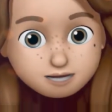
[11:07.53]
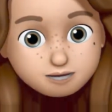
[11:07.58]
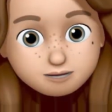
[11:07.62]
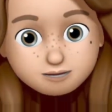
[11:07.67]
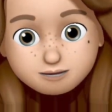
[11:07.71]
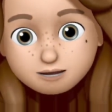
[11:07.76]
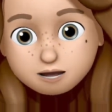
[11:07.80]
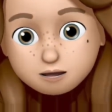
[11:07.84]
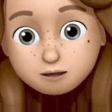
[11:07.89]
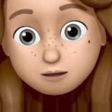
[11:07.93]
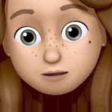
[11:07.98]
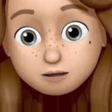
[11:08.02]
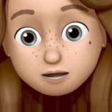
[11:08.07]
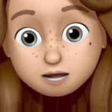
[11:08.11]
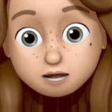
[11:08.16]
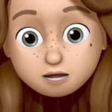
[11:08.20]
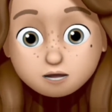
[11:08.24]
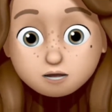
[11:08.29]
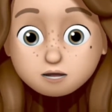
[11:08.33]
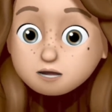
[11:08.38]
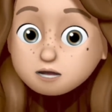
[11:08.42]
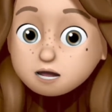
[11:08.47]
you know
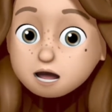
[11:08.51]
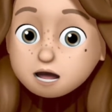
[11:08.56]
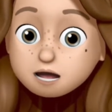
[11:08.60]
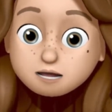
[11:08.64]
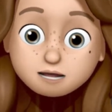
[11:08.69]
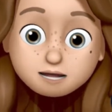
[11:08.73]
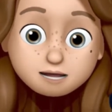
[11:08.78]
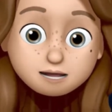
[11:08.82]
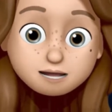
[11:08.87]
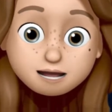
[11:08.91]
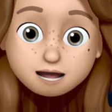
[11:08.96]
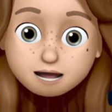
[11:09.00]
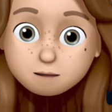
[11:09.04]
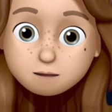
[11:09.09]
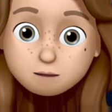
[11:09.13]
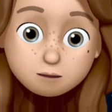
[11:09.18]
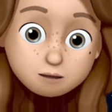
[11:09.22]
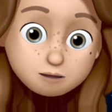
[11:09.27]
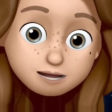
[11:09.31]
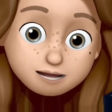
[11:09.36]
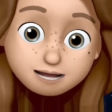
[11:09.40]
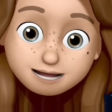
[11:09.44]
there's a lot
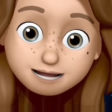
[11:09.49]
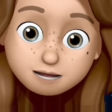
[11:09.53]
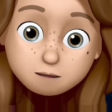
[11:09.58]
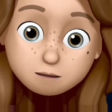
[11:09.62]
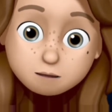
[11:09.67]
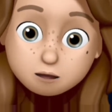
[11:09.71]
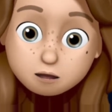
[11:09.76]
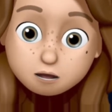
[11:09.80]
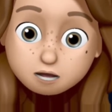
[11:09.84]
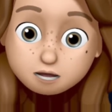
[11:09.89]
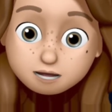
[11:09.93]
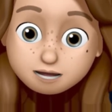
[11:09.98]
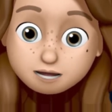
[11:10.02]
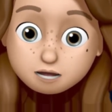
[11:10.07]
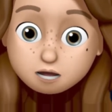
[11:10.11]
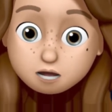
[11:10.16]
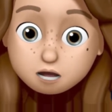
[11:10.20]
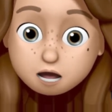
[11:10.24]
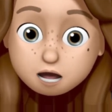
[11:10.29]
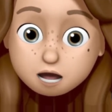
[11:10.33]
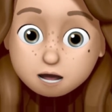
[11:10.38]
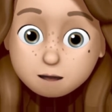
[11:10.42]
more symbols to
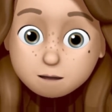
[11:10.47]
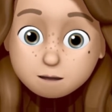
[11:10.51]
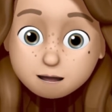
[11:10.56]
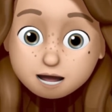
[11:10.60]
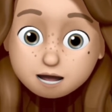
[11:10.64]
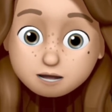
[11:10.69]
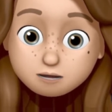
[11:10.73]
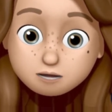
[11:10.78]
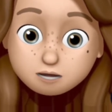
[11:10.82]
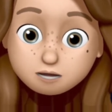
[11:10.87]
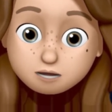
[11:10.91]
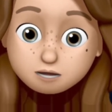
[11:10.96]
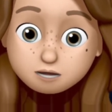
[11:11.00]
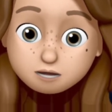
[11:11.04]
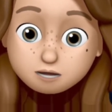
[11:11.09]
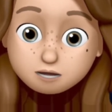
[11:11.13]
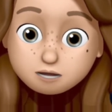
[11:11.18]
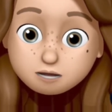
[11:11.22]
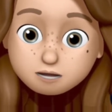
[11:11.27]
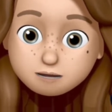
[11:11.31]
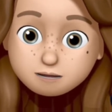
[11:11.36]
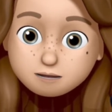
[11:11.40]
talk about?
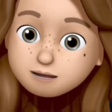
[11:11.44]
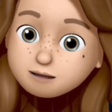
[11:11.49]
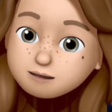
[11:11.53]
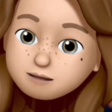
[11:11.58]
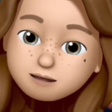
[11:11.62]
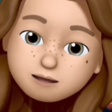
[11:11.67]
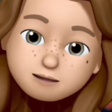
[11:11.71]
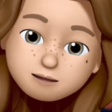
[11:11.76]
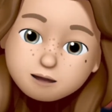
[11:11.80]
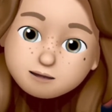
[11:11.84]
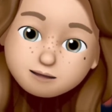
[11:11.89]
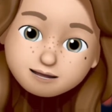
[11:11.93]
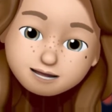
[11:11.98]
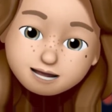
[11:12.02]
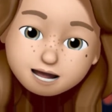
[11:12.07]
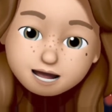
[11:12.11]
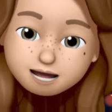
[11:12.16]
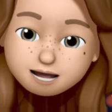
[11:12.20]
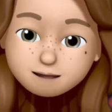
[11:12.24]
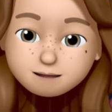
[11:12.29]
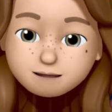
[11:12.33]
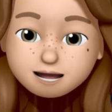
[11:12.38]
But we won't
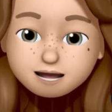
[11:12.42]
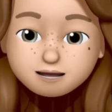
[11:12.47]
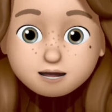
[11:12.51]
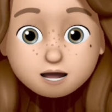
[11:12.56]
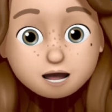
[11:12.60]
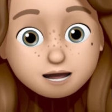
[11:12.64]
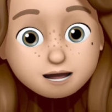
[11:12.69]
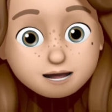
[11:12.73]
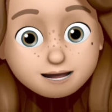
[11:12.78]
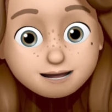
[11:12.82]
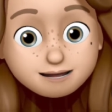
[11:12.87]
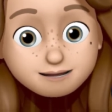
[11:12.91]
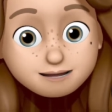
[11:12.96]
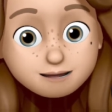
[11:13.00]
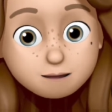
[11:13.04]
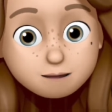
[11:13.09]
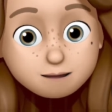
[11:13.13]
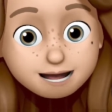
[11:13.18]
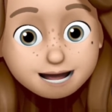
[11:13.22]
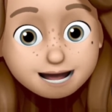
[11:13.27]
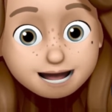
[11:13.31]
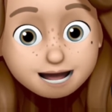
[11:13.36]
talk about all of
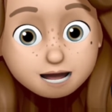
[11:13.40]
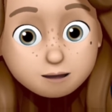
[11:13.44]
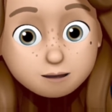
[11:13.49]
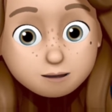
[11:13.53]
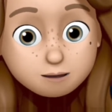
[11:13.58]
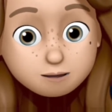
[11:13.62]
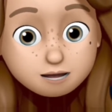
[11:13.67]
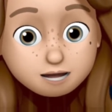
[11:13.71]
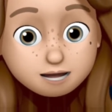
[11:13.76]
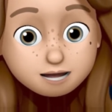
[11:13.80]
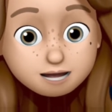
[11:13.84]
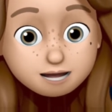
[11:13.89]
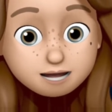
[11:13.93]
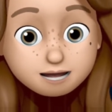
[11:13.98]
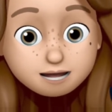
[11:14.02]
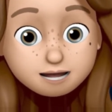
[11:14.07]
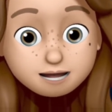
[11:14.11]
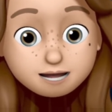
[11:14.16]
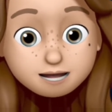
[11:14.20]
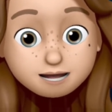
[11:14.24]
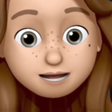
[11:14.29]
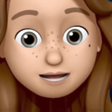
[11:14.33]
them now.
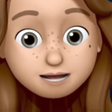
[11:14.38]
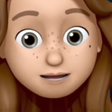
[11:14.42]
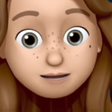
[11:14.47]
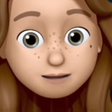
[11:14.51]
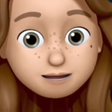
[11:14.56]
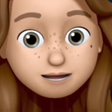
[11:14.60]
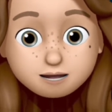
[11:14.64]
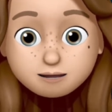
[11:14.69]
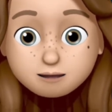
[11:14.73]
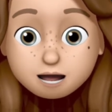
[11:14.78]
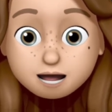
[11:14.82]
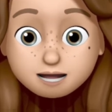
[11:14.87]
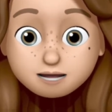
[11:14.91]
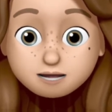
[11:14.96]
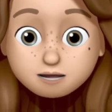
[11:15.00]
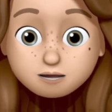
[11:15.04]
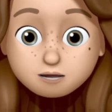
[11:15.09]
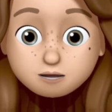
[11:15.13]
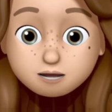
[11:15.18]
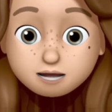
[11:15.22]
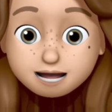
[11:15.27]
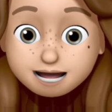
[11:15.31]
If we tried
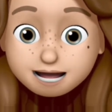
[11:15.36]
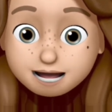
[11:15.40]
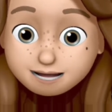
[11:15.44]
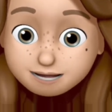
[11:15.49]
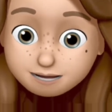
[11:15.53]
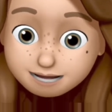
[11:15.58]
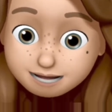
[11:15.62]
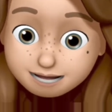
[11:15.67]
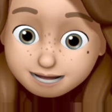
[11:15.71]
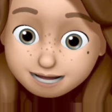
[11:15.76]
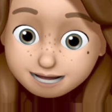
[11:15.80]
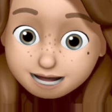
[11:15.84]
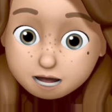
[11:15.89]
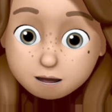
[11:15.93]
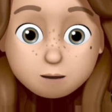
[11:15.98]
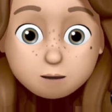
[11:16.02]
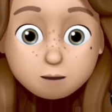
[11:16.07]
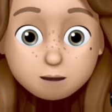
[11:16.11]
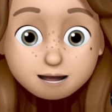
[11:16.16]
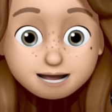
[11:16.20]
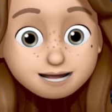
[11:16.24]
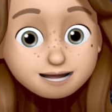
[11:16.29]
to learn everything
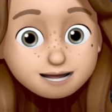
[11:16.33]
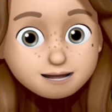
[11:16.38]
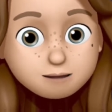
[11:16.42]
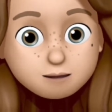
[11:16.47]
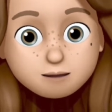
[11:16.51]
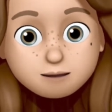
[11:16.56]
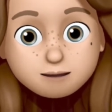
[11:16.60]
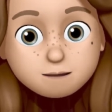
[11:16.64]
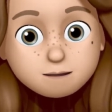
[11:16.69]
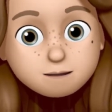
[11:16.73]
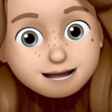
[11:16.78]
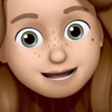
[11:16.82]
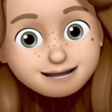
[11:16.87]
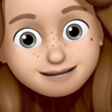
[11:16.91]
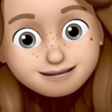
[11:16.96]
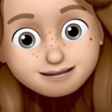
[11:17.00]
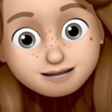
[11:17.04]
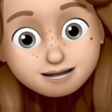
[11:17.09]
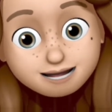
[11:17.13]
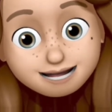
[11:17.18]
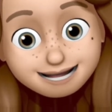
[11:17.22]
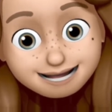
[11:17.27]
at once, we might
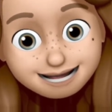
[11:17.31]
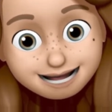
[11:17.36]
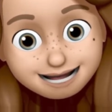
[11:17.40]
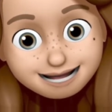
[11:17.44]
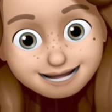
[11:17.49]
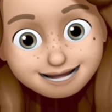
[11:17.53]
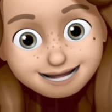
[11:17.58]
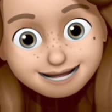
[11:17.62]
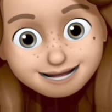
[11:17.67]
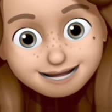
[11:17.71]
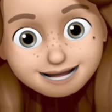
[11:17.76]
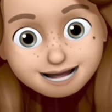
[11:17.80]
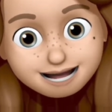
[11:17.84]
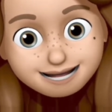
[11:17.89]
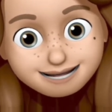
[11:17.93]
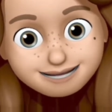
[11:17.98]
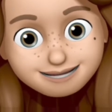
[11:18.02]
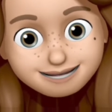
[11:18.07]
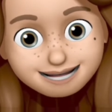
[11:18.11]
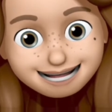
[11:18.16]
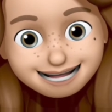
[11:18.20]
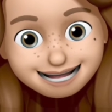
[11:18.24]
forget a lot
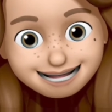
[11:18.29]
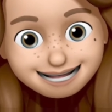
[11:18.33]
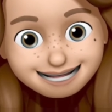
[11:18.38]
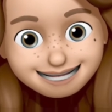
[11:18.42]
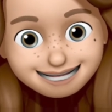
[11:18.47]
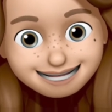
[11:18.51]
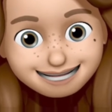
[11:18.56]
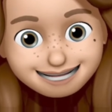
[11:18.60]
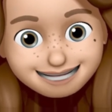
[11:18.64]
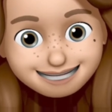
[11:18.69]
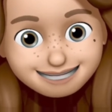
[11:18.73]
of things.